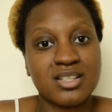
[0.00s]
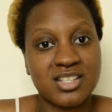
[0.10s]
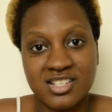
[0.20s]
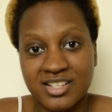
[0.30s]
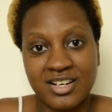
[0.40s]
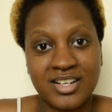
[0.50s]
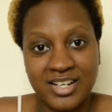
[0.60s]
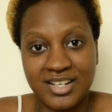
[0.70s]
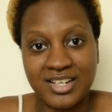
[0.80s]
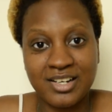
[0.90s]
This
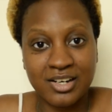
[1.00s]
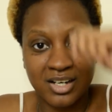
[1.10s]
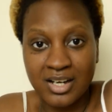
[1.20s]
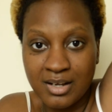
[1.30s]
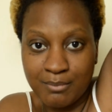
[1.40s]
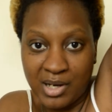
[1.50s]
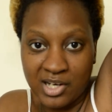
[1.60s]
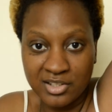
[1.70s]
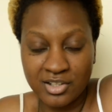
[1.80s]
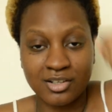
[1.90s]
area here, my
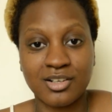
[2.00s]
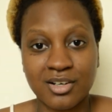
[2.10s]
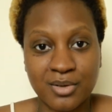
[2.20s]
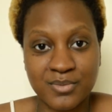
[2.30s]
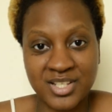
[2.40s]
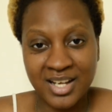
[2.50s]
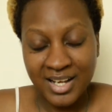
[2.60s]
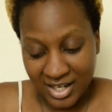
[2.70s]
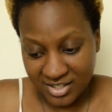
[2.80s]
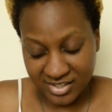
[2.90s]
underarms,
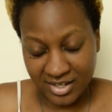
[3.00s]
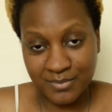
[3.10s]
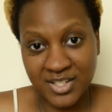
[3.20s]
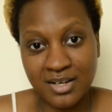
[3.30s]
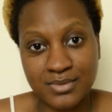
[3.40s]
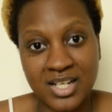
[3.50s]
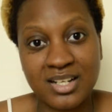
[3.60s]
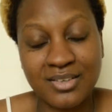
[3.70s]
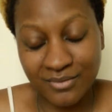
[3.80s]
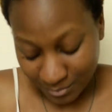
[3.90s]
and sometimes I
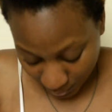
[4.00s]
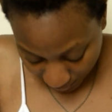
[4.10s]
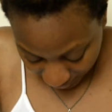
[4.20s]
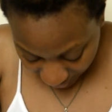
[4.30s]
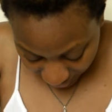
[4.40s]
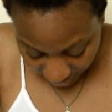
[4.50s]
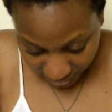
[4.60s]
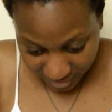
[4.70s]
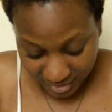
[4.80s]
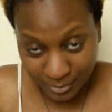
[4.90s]
even my bikini
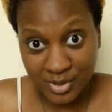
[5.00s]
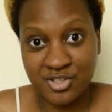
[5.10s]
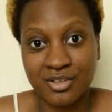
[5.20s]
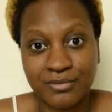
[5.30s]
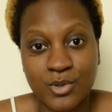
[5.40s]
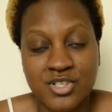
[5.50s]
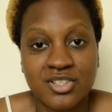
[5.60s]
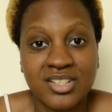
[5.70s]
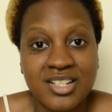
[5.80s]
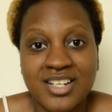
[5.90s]
area, which
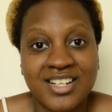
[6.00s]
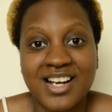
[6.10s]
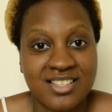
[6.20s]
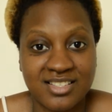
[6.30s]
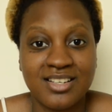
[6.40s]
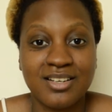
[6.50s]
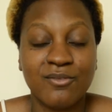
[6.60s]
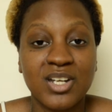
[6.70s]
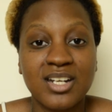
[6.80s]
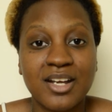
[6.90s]
unfortunately you cannot see in the
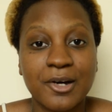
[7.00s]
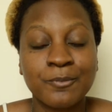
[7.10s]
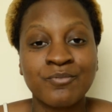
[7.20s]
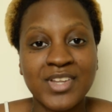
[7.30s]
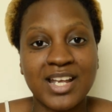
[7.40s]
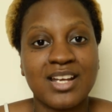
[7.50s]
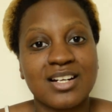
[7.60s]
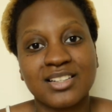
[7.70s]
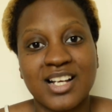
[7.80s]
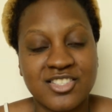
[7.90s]
video. And
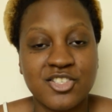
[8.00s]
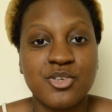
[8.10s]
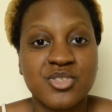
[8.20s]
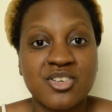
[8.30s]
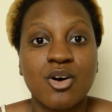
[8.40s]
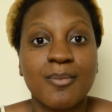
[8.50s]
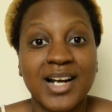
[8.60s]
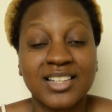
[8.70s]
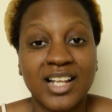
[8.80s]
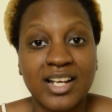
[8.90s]
I like to use it on
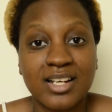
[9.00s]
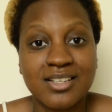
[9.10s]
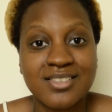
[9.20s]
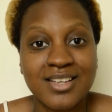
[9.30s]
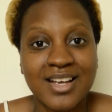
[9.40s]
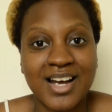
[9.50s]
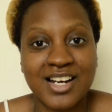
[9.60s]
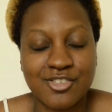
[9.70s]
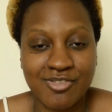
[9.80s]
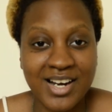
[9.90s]
my legs.
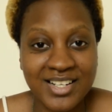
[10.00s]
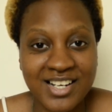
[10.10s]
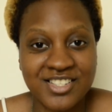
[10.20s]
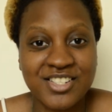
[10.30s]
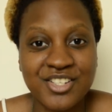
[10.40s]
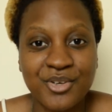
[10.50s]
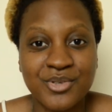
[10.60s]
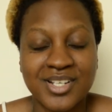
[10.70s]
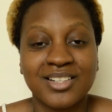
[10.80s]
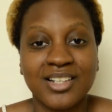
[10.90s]
I try not to
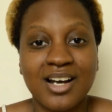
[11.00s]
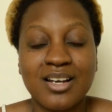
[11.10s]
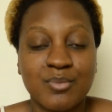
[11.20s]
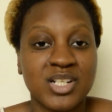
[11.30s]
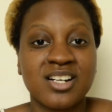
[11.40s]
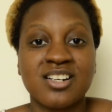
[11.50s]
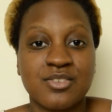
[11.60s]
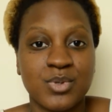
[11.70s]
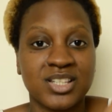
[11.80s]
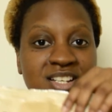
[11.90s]
use a lot
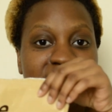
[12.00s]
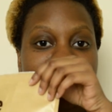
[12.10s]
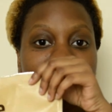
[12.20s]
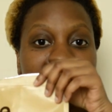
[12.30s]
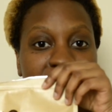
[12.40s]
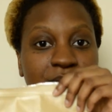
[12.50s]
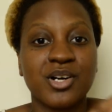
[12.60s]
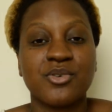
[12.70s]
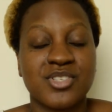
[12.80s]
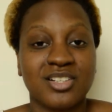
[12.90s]
because with this, a little
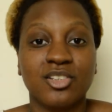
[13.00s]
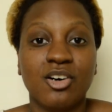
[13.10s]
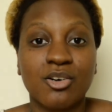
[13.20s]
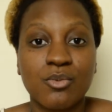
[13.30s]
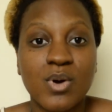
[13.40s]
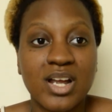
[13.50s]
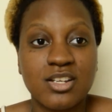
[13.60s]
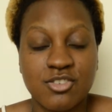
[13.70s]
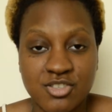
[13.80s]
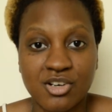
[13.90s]
goes a long way.
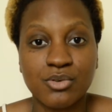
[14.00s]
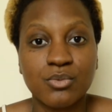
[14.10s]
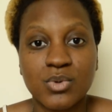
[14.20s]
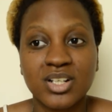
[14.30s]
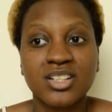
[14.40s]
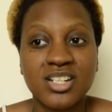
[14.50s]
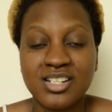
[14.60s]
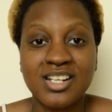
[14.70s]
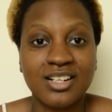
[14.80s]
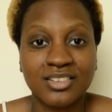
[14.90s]
You don't really
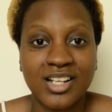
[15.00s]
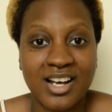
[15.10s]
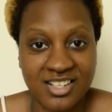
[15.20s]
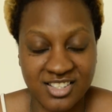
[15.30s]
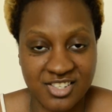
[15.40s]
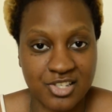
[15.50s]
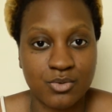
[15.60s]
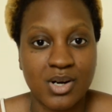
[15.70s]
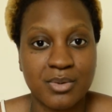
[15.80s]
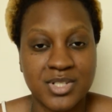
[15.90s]
need a lot of the
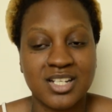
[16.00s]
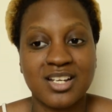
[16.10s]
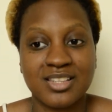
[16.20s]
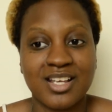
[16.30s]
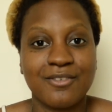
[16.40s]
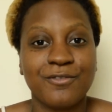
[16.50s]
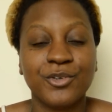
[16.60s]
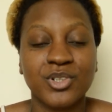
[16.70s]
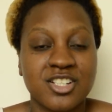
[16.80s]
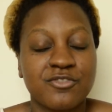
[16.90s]
scrub to get that
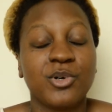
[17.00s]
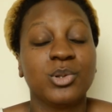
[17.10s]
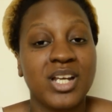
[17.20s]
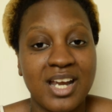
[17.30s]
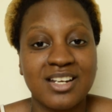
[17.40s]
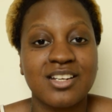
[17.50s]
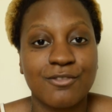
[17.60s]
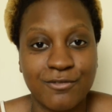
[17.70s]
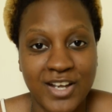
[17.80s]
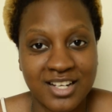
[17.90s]
full exfoliating
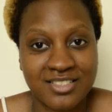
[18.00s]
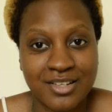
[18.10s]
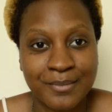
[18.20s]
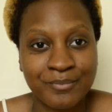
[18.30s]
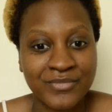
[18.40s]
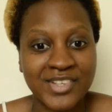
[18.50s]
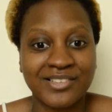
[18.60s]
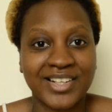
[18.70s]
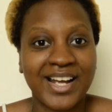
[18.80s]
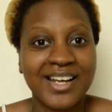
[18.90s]
effect,
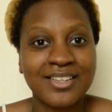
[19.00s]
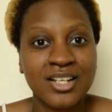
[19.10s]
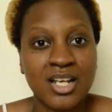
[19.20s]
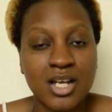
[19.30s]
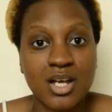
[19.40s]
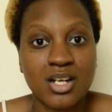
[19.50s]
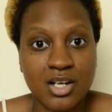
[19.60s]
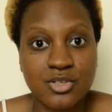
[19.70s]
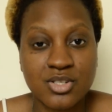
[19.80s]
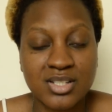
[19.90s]
okay? And
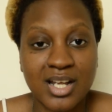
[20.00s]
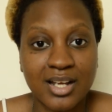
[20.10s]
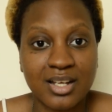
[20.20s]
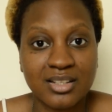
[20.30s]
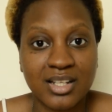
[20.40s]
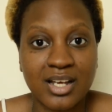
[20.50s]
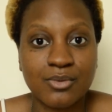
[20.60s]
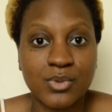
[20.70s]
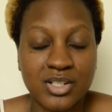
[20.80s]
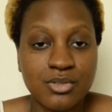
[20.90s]
understand
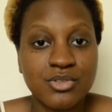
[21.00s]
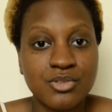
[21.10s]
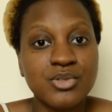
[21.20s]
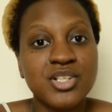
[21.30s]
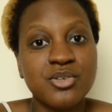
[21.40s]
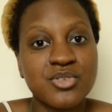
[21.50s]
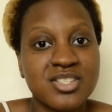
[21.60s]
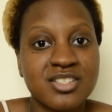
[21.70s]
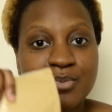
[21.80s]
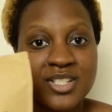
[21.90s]
that when you do use
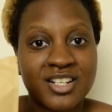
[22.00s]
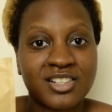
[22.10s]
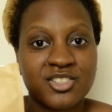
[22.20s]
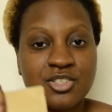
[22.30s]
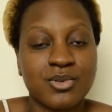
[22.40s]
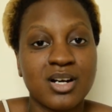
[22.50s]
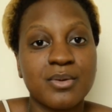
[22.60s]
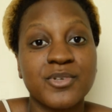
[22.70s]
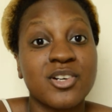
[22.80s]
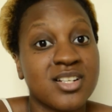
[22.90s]
this particular
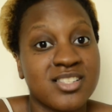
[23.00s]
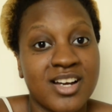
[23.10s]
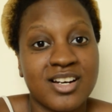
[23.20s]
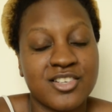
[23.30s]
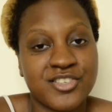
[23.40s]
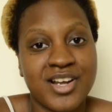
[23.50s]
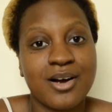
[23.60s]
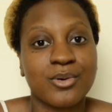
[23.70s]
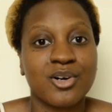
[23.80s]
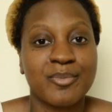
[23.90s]
scrub, your entire
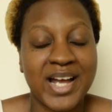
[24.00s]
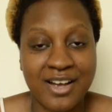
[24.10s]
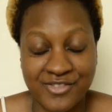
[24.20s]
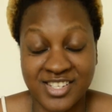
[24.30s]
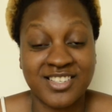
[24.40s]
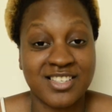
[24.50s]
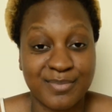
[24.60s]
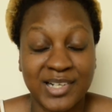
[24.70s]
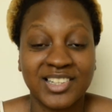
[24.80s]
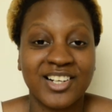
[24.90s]
shower or bath is going to
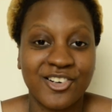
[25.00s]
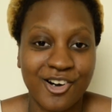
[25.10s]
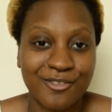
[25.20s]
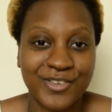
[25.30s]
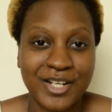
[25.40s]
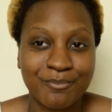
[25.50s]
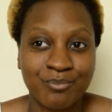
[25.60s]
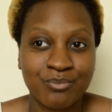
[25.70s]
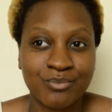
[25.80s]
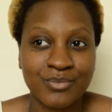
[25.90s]
smell like coffee.
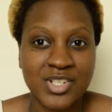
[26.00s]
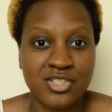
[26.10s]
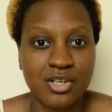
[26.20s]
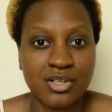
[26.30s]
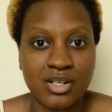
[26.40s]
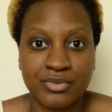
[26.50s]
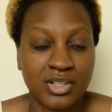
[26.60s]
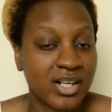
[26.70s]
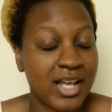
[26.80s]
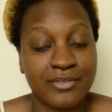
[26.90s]
So if
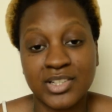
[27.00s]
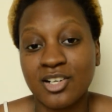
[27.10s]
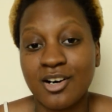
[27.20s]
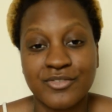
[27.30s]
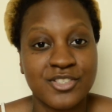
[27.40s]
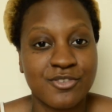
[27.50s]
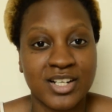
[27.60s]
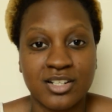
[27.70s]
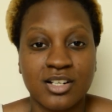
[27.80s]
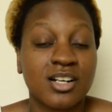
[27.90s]
you're a heavy coffee
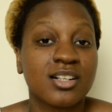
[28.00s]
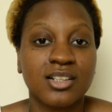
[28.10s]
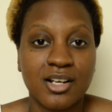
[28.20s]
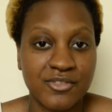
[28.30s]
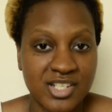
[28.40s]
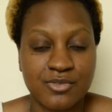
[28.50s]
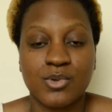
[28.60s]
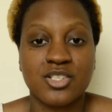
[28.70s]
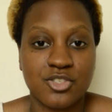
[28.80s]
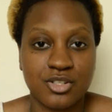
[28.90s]
drinker, you're going to love this
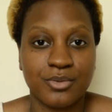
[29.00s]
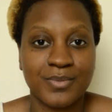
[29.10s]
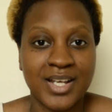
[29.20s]
one too.